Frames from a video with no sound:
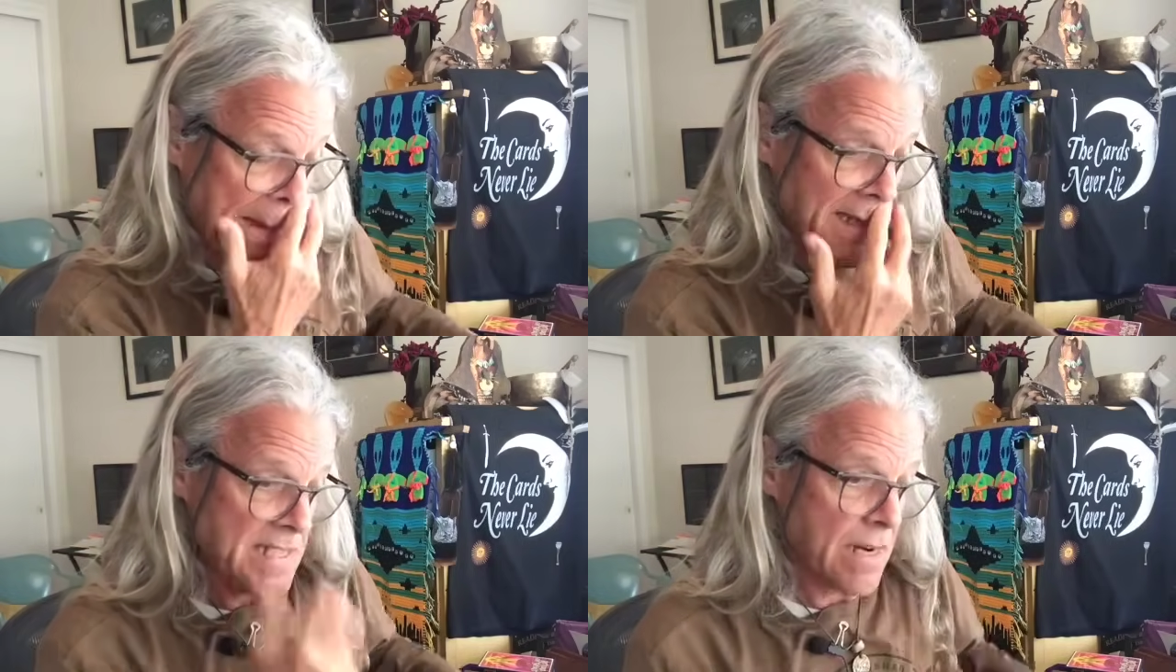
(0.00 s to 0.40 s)

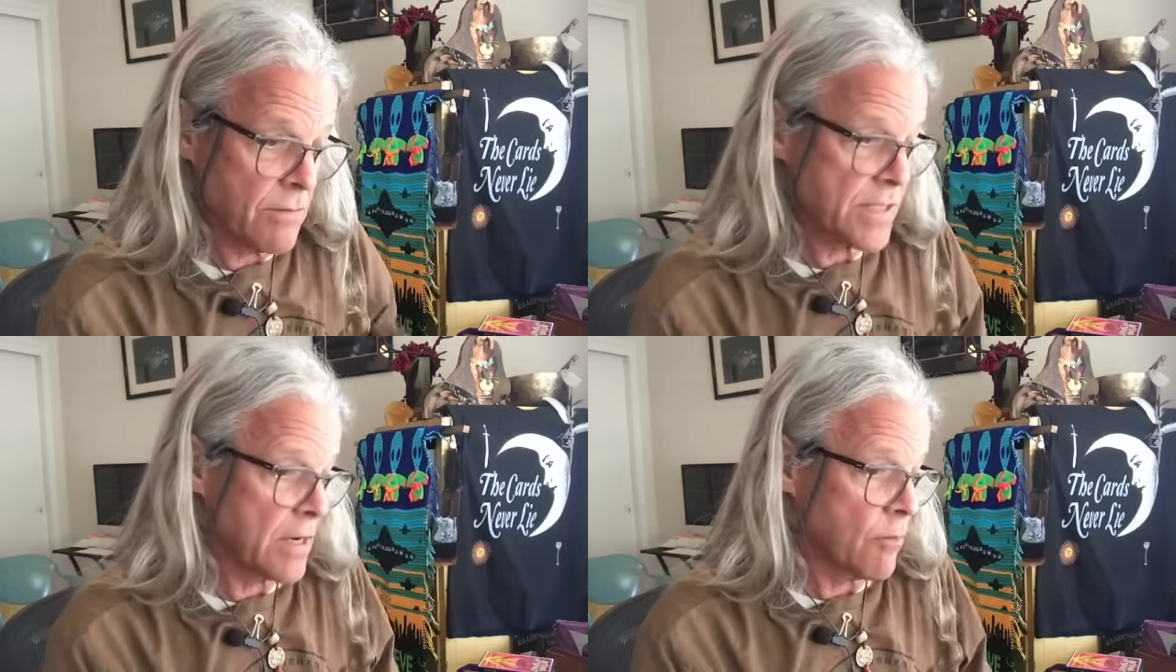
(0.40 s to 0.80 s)
I said
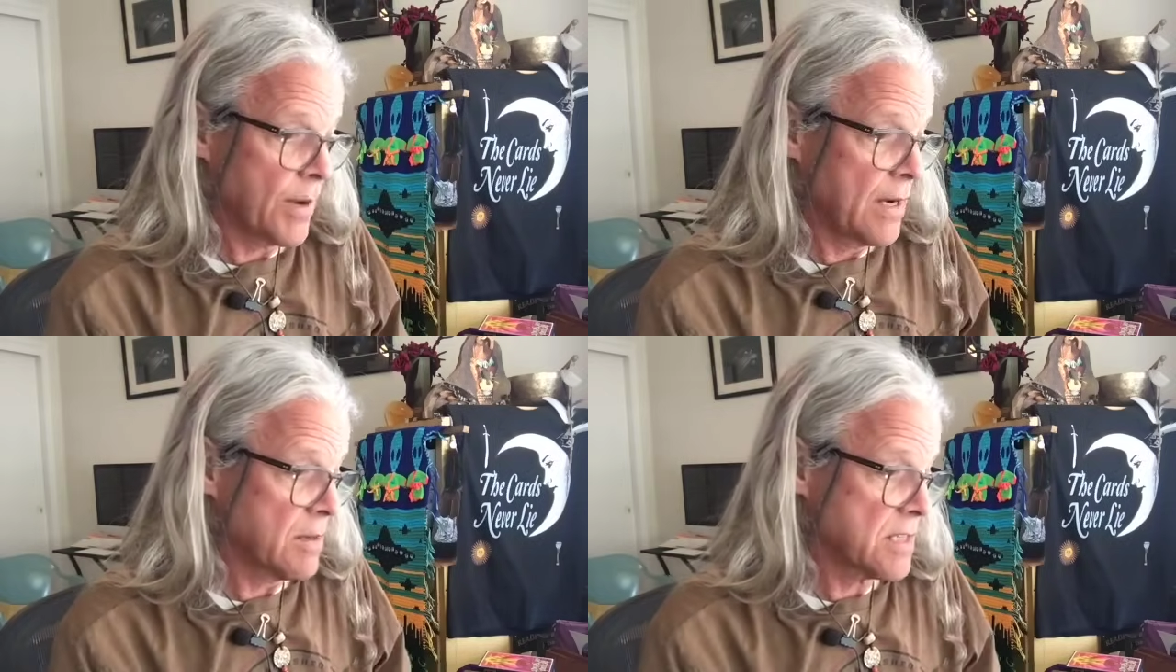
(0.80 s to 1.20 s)
I was going to
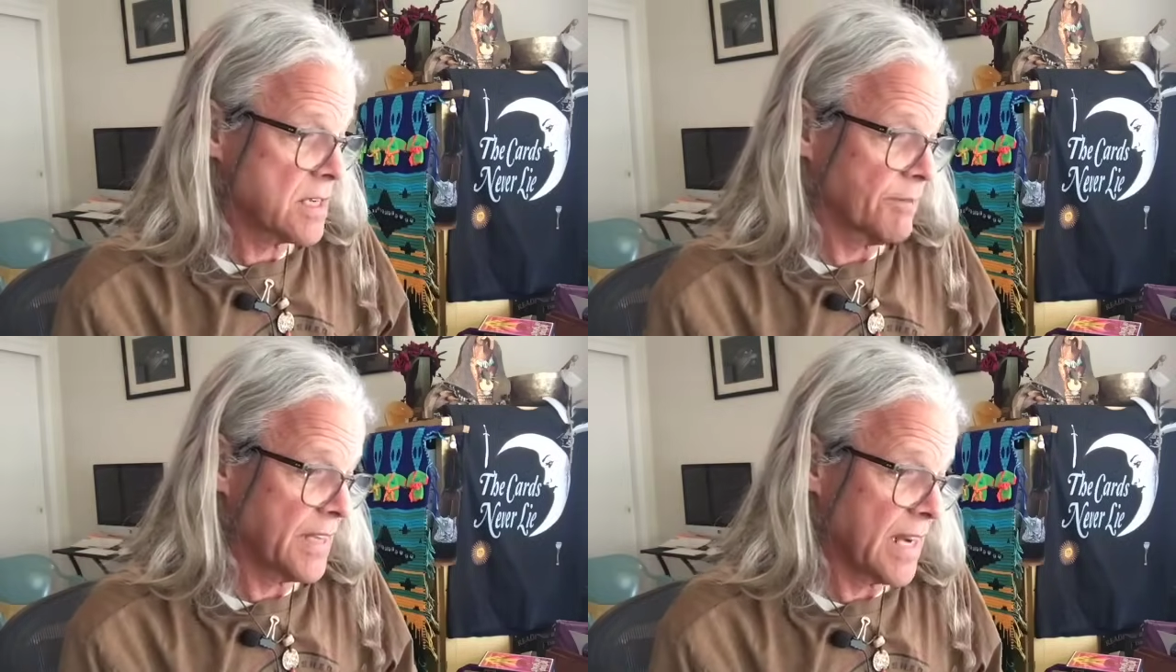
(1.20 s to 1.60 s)
read on
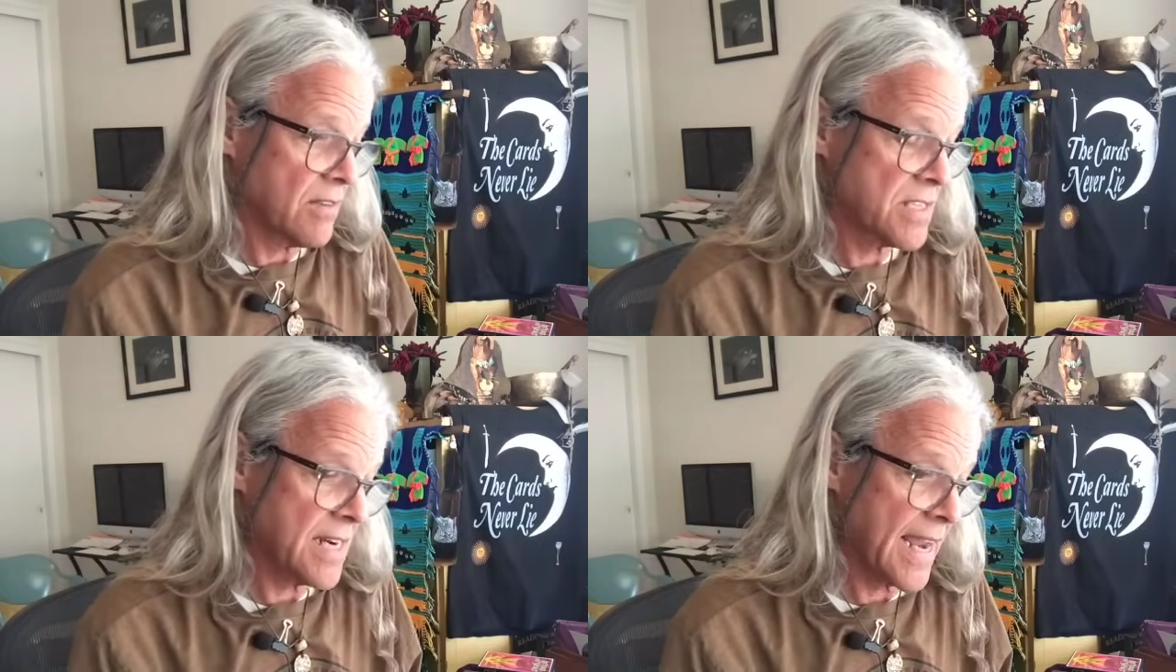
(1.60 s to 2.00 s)
something else,